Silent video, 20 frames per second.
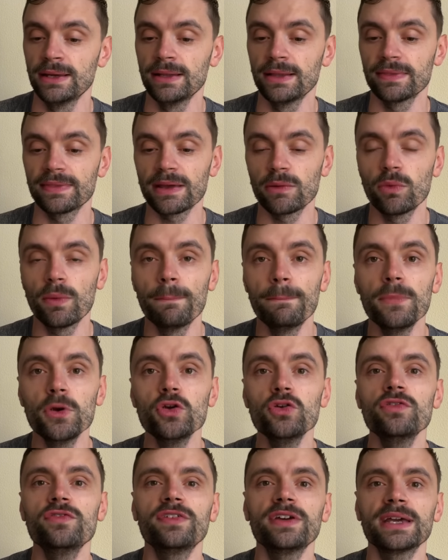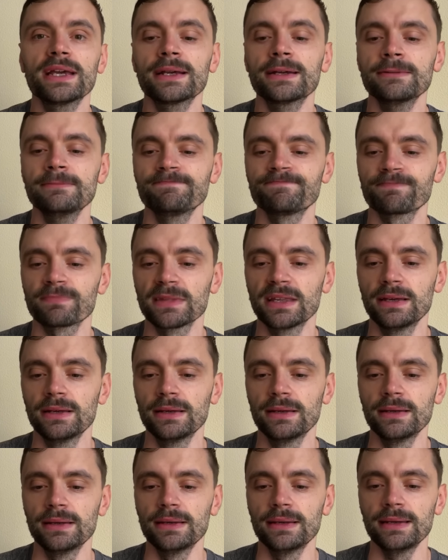They were moving
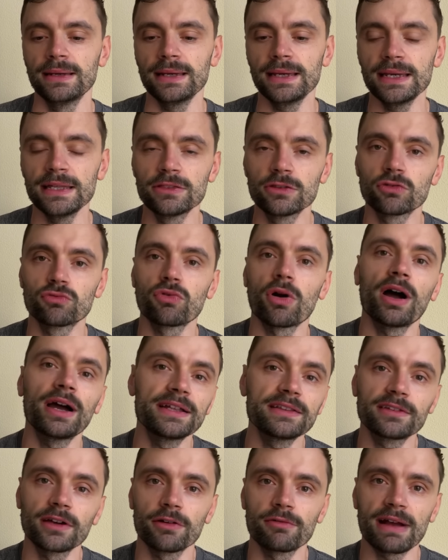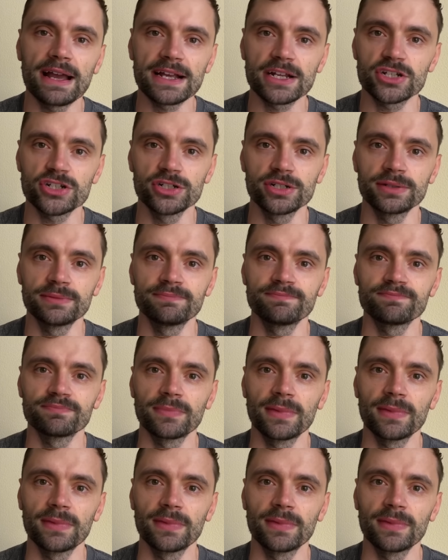in the right direction.